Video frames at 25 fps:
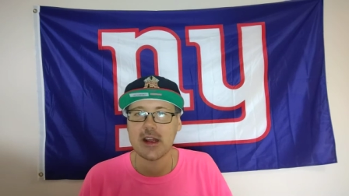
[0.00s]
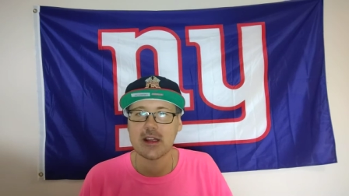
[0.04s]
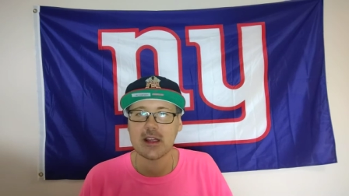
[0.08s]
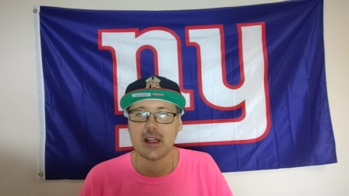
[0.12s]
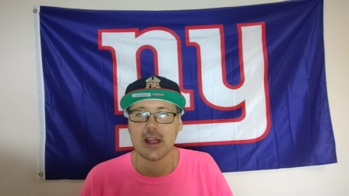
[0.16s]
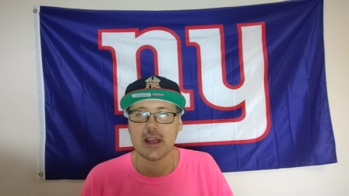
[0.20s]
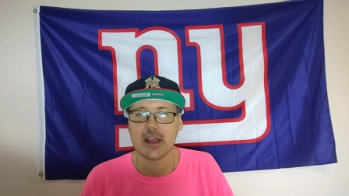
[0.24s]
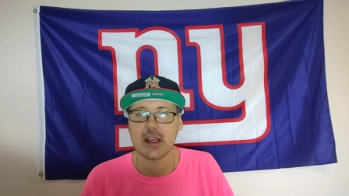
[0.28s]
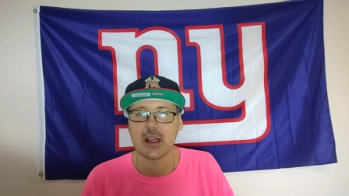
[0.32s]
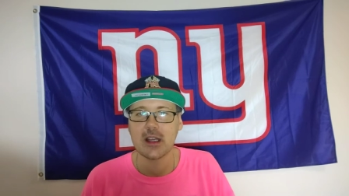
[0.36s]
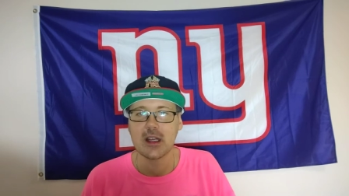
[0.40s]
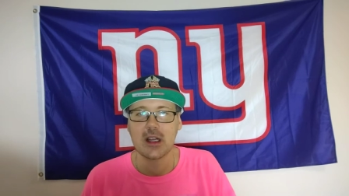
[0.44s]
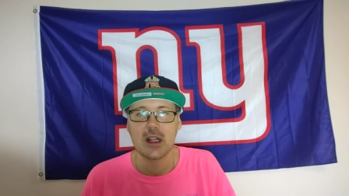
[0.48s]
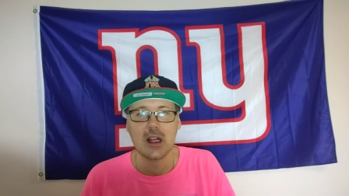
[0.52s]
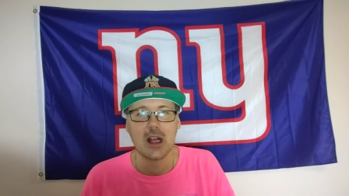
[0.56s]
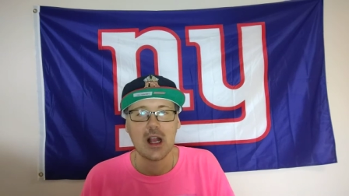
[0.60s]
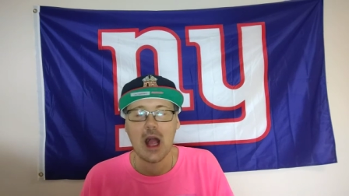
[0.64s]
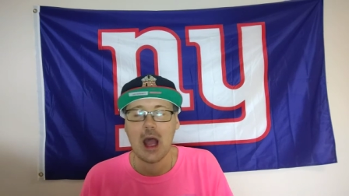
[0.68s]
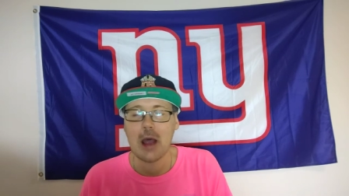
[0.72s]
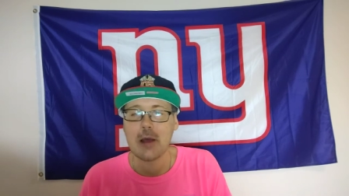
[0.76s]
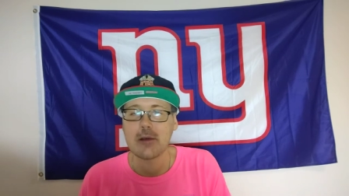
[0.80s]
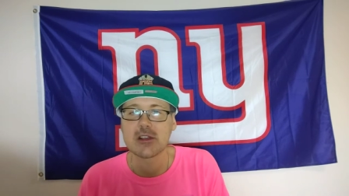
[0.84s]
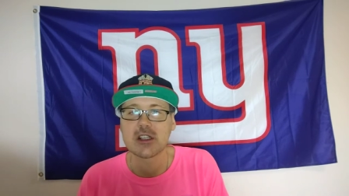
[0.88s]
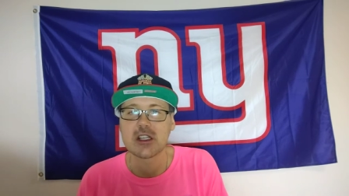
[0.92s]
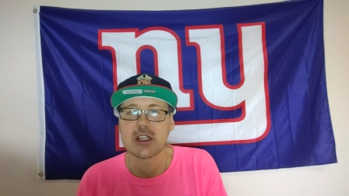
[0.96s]
Like,
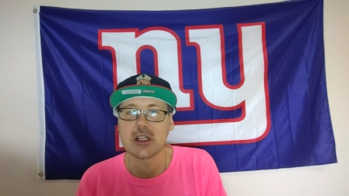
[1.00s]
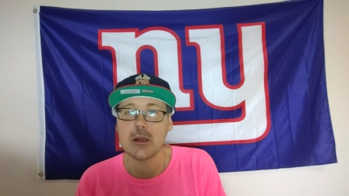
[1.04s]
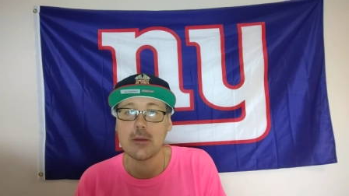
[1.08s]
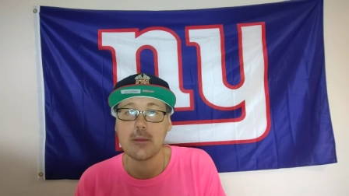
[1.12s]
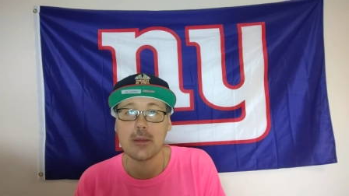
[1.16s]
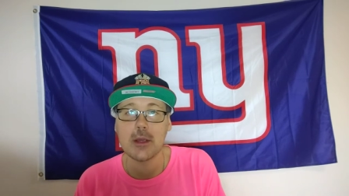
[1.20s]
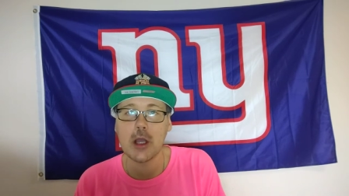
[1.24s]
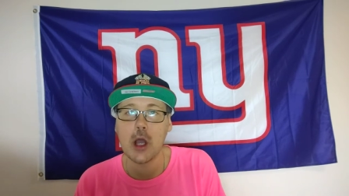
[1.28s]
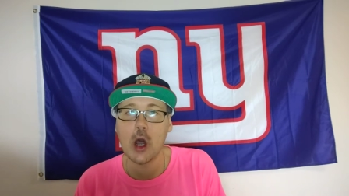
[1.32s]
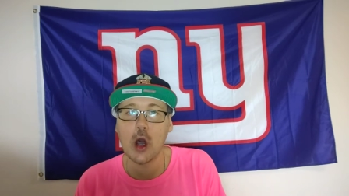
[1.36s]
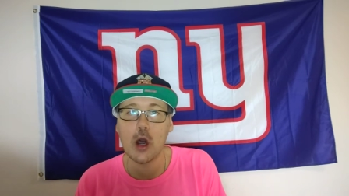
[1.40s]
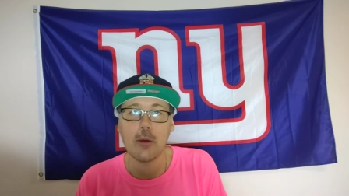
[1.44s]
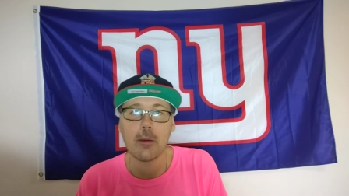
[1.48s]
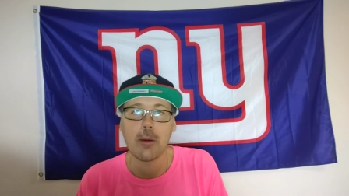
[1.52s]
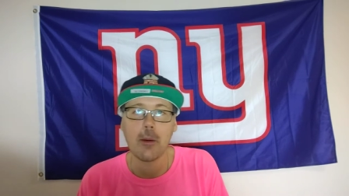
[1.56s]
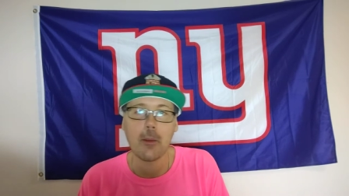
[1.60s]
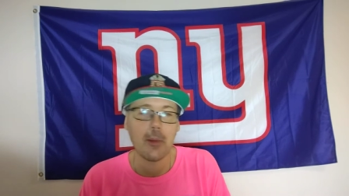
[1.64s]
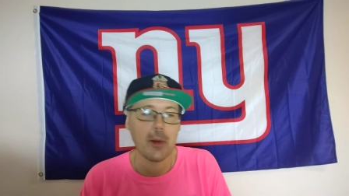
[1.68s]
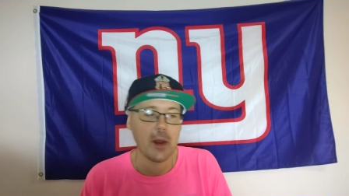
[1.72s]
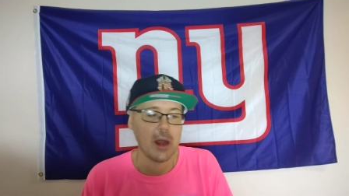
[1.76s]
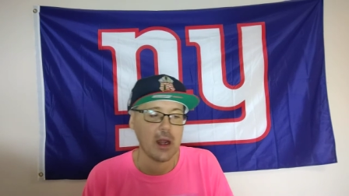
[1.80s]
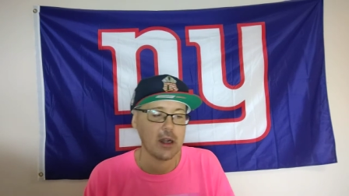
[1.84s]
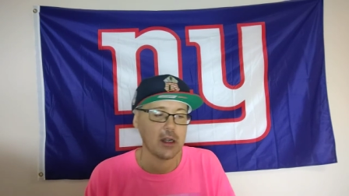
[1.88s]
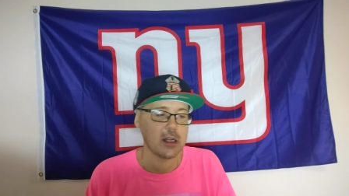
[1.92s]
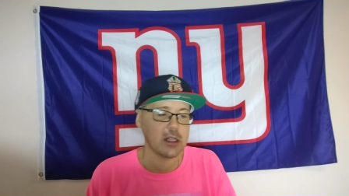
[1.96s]
I was going to be all
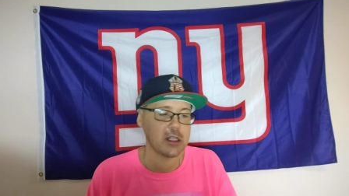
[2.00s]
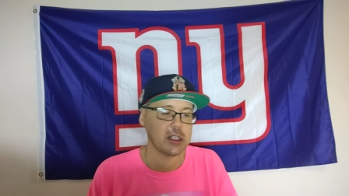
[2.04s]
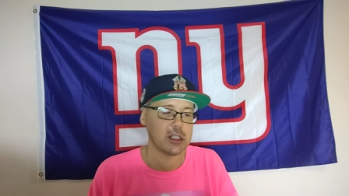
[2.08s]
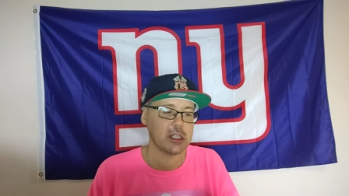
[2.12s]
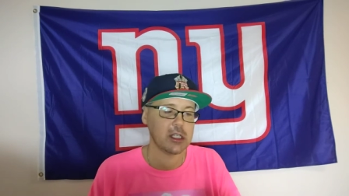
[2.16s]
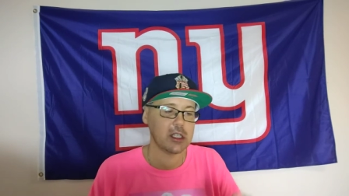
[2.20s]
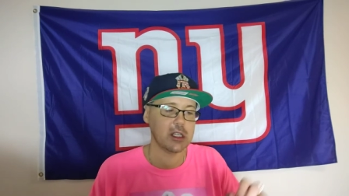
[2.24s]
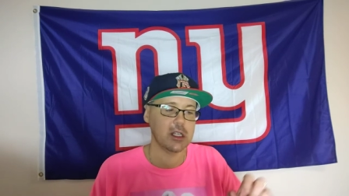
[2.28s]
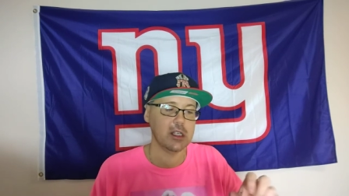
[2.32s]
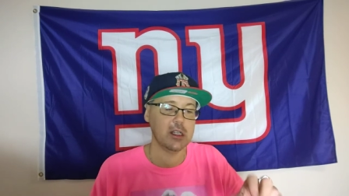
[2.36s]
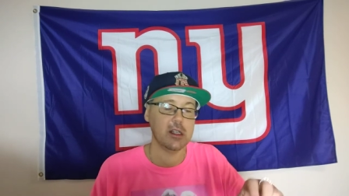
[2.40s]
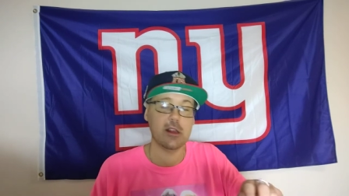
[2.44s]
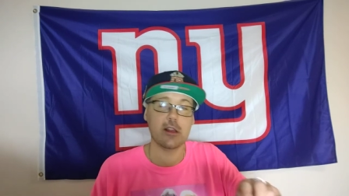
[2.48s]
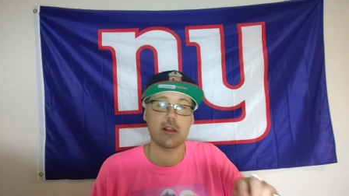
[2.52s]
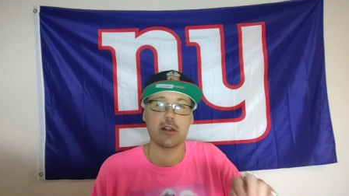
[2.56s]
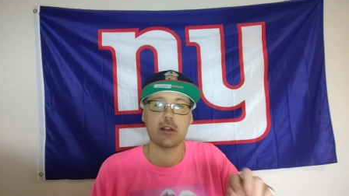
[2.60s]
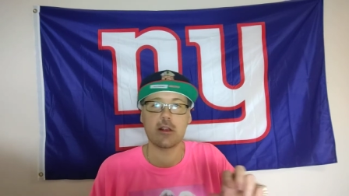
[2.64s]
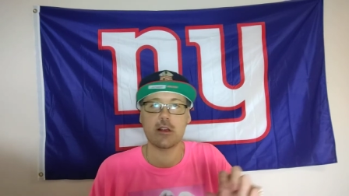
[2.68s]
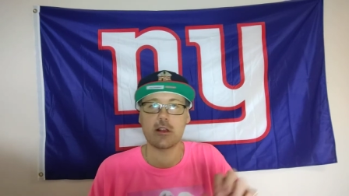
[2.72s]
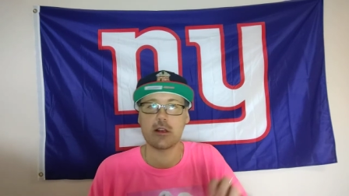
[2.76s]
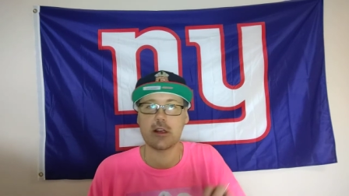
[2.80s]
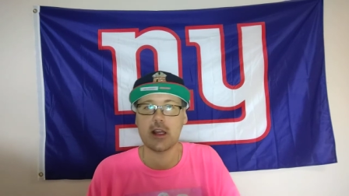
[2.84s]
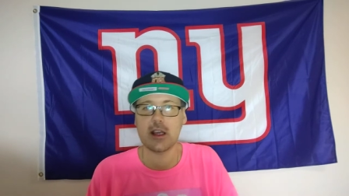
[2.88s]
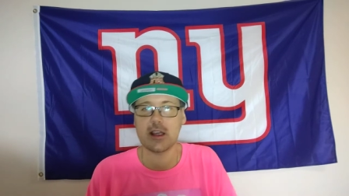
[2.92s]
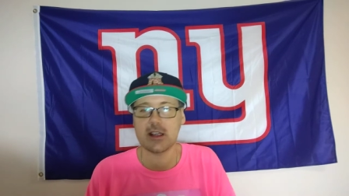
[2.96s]
prepared and shit, and
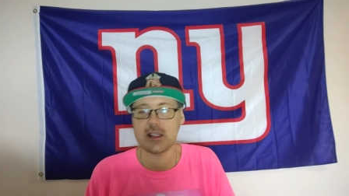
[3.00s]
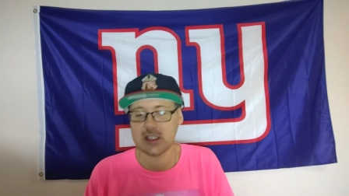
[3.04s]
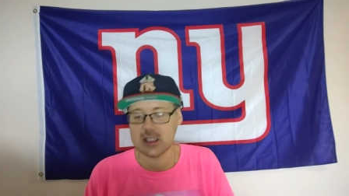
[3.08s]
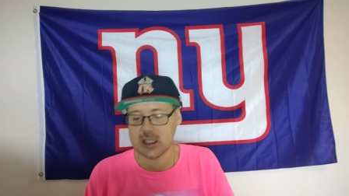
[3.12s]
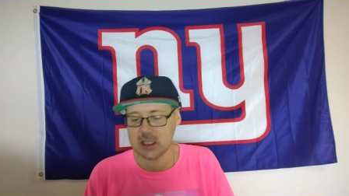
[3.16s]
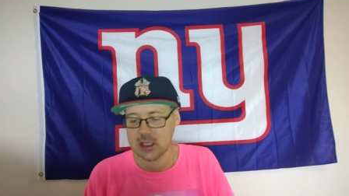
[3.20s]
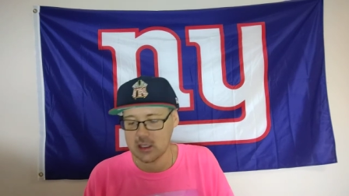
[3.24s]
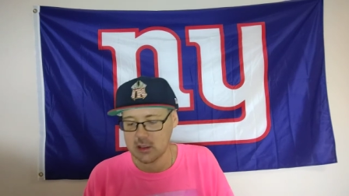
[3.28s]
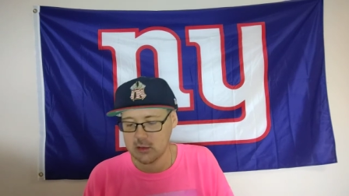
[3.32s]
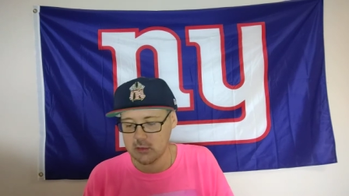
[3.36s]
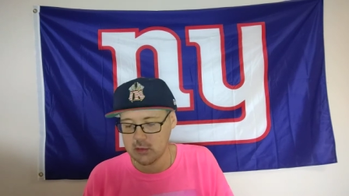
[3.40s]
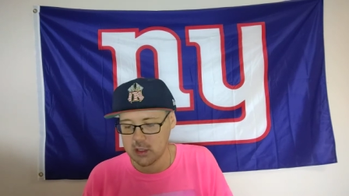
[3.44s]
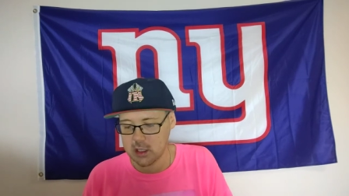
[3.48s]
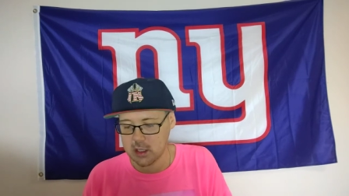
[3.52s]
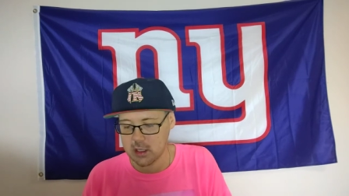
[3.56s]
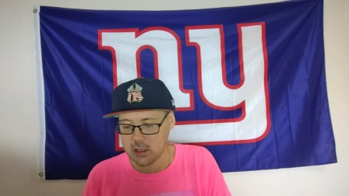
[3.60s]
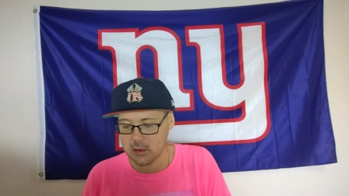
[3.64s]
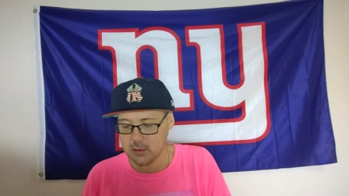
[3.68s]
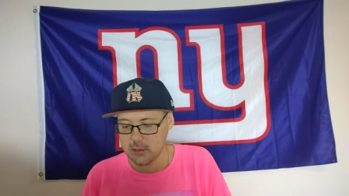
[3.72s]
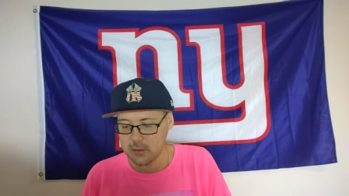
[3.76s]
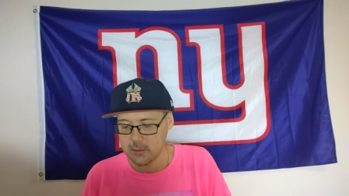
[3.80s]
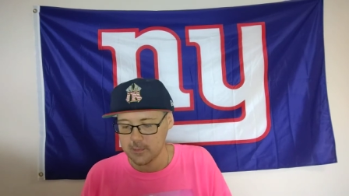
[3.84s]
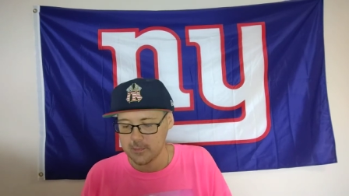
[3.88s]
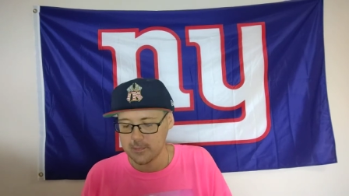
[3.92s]
then the next thing you know.